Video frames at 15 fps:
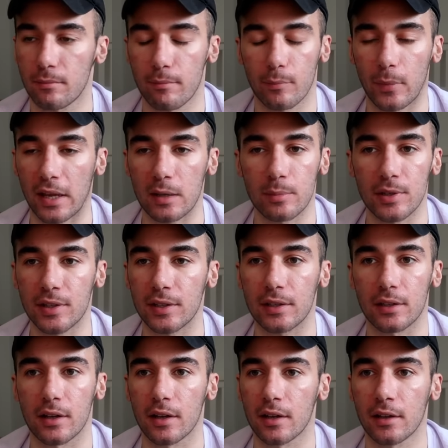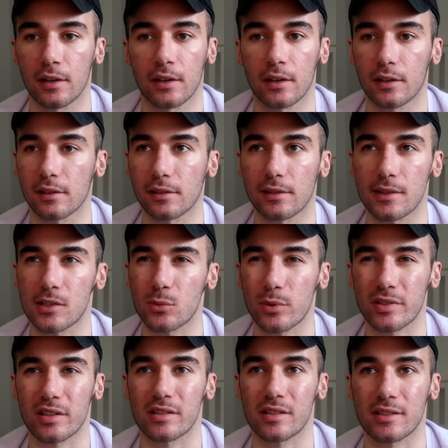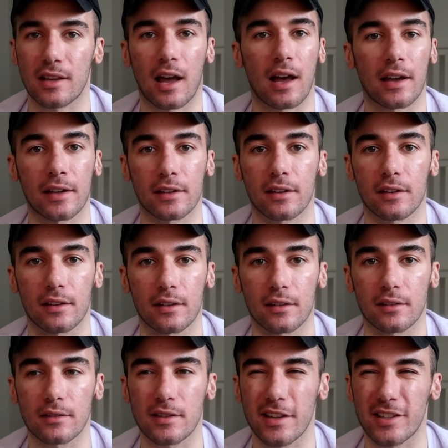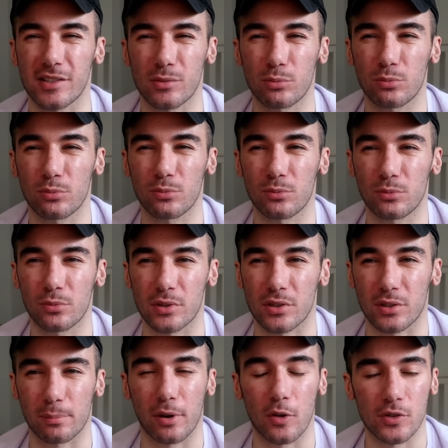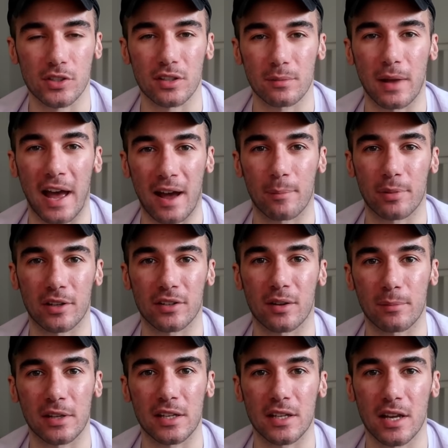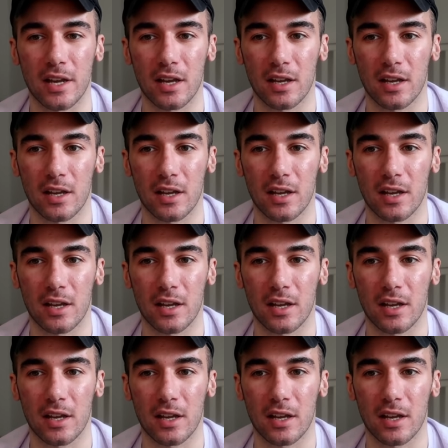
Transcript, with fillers: Maybe this was a sign, this was supposed to have happened to me